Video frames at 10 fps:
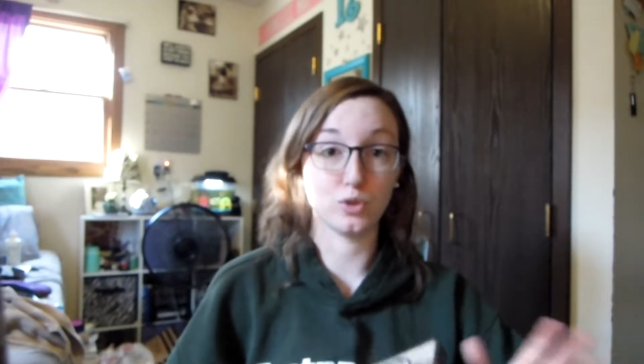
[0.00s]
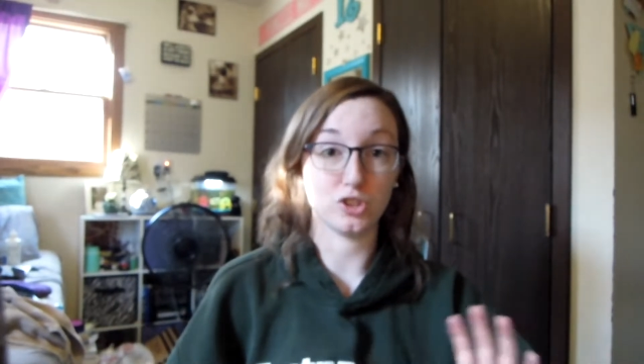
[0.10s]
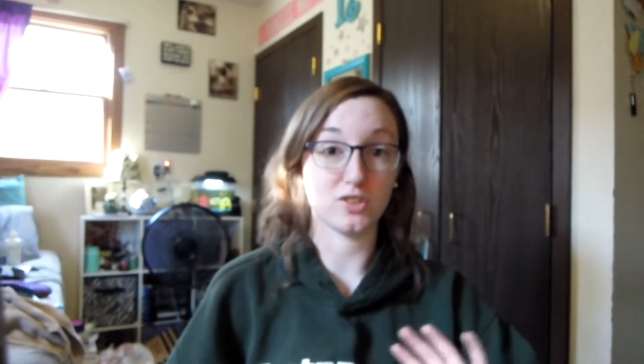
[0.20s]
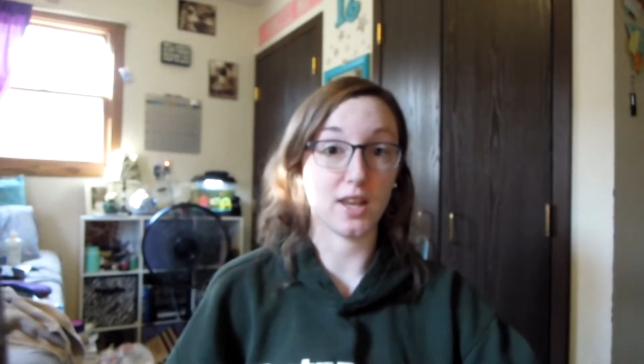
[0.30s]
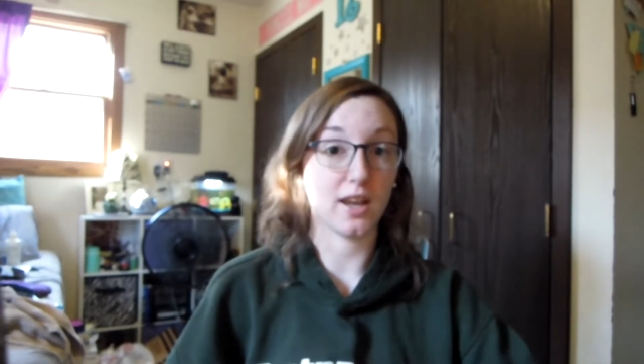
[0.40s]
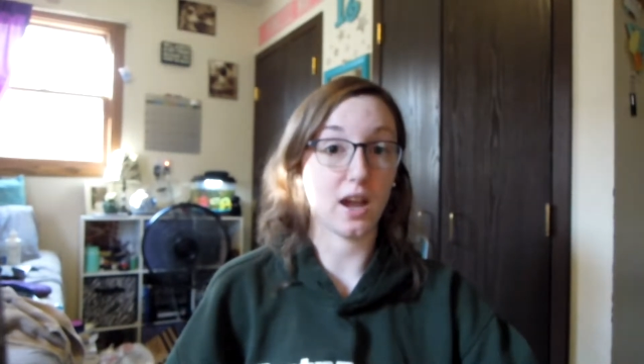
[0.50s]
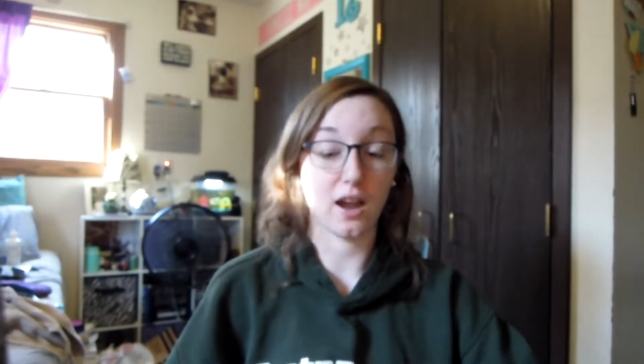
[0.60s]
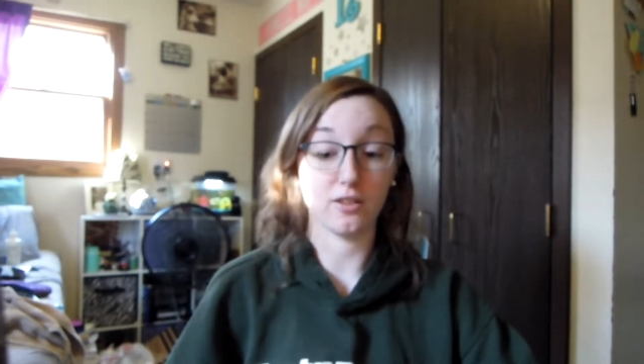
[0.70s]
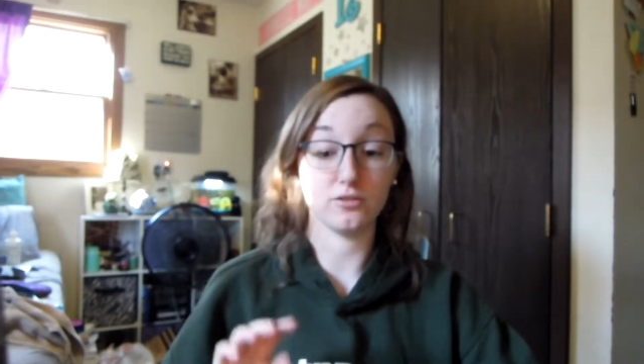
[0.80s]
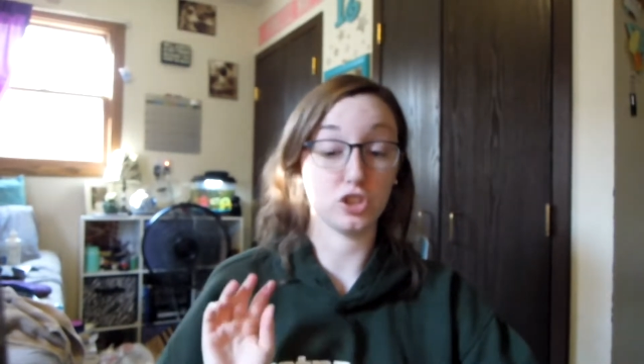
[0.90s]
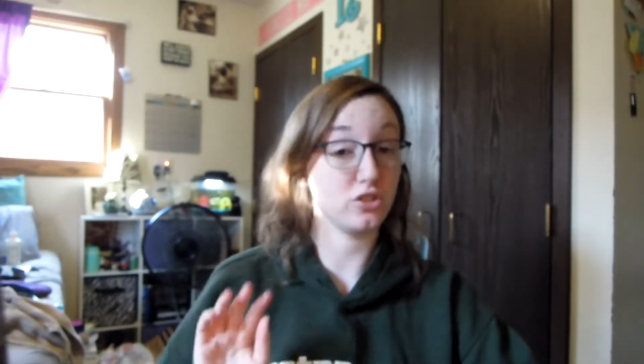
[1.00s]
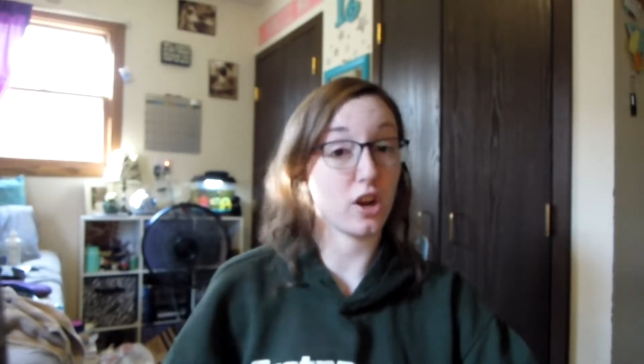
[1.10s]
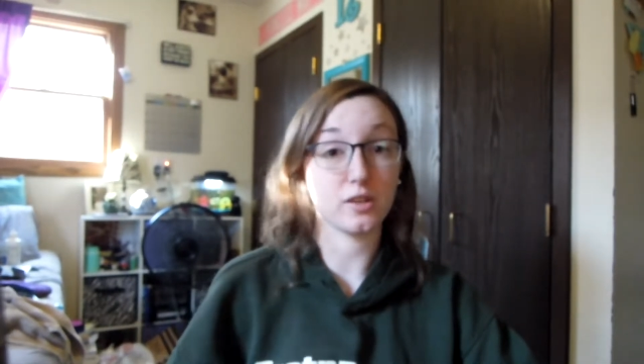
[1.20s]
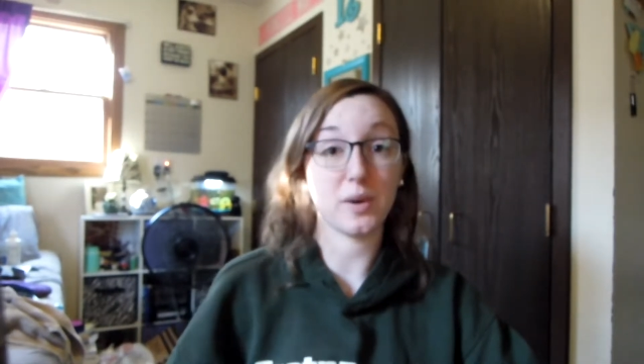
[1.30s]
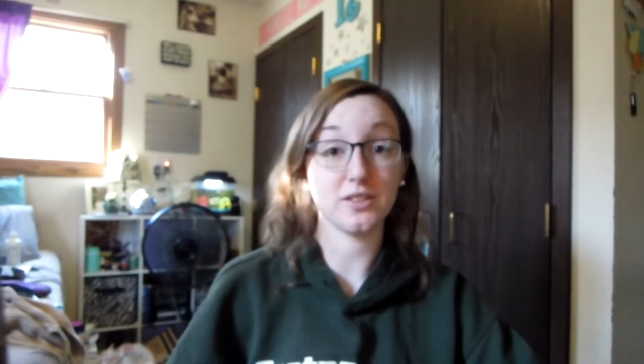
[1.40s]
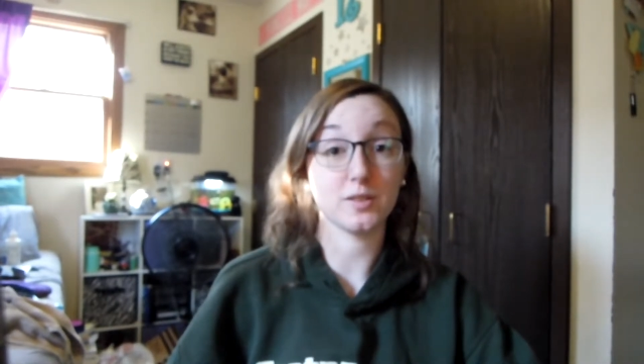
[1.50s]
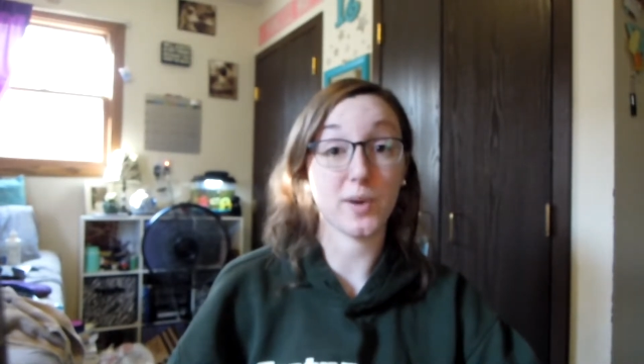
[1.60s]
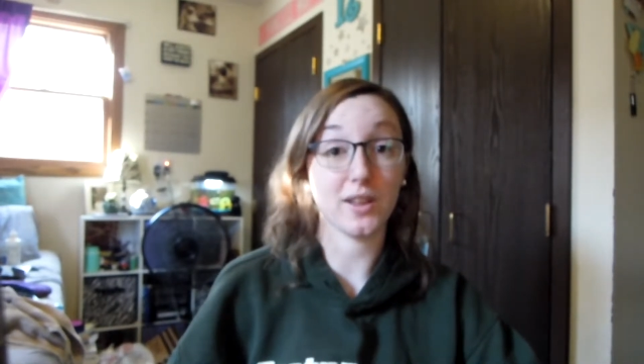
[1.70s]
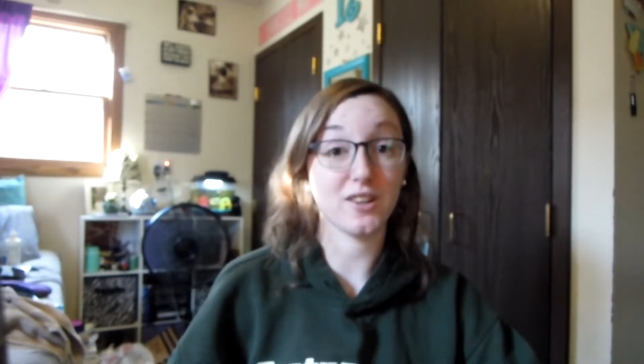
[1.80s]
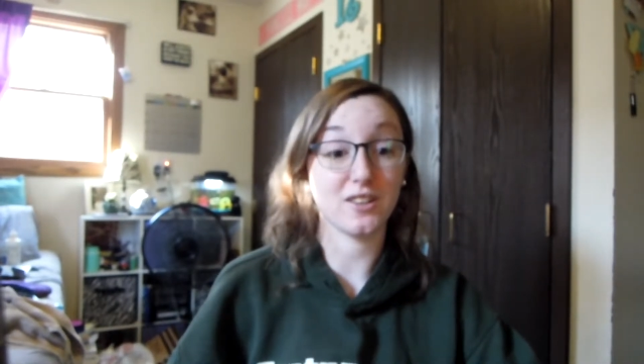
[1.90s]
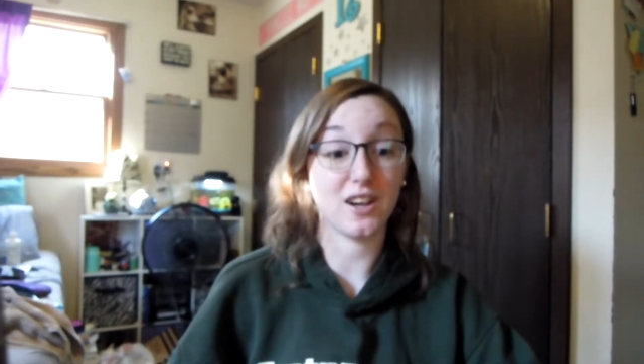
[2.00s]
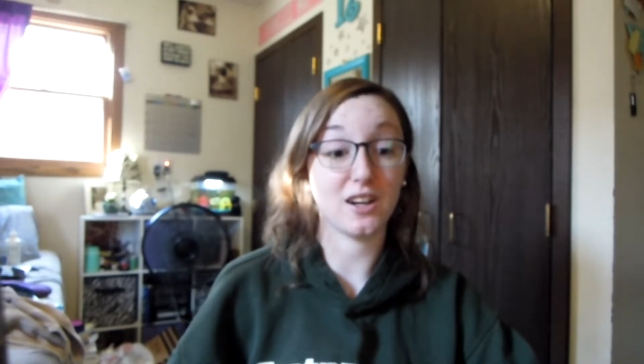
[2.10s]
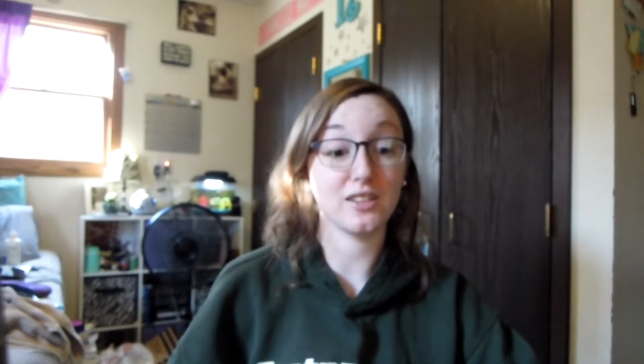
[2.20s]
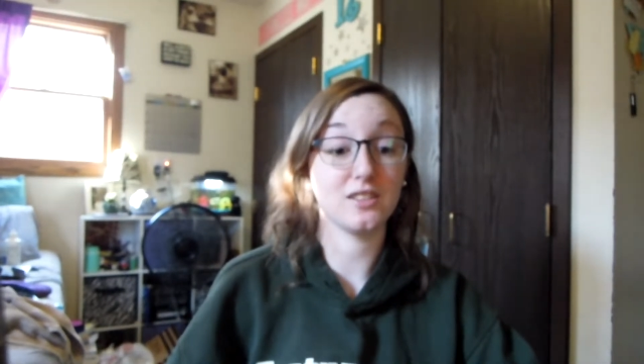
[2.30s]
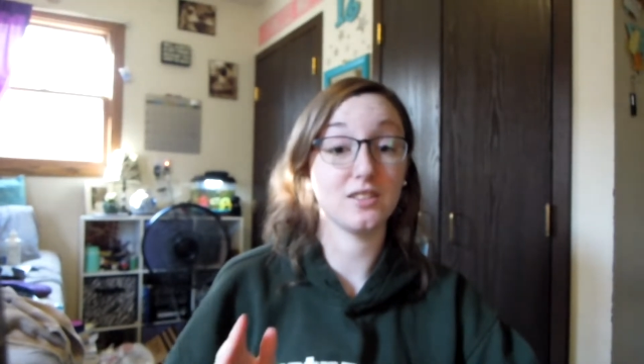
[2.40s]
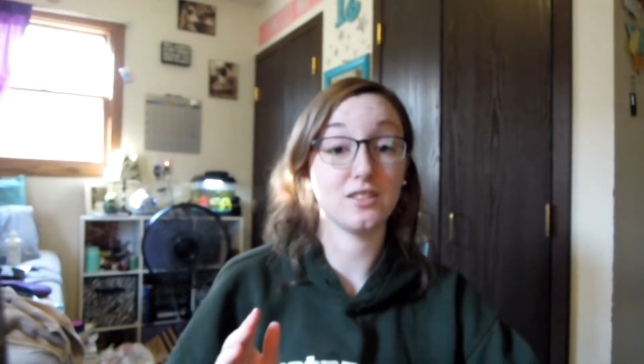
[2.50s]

was just like, she's talked about this palette a lot,